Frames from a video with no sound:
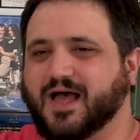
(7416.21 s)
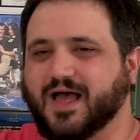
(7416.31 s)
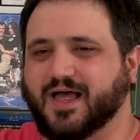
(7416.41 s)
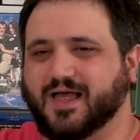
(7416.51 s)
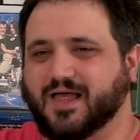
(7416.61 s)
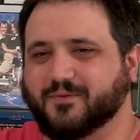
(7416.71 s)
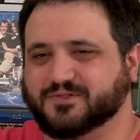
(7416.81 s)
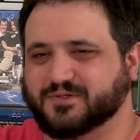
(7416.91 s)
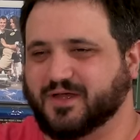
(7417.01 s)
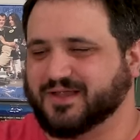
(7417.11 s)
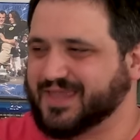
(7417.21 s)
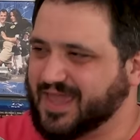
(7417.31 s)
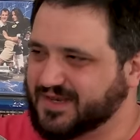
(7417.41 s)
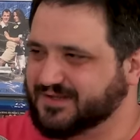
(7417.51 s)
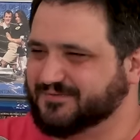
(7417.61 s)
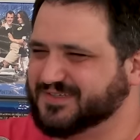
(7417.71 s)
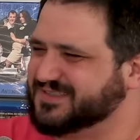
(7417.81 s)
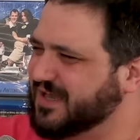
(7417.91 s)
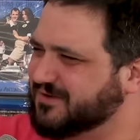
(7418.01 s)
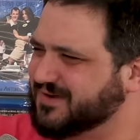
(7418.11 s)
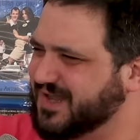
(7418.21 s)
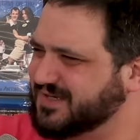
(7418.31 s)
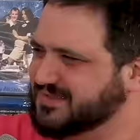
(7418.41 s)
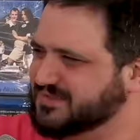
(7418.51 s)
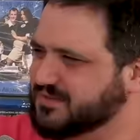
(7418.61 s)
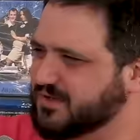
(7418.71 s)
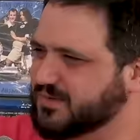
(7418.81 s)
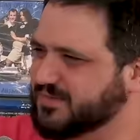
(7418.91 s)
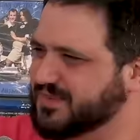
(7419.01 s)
Gandalf. Is Elrond going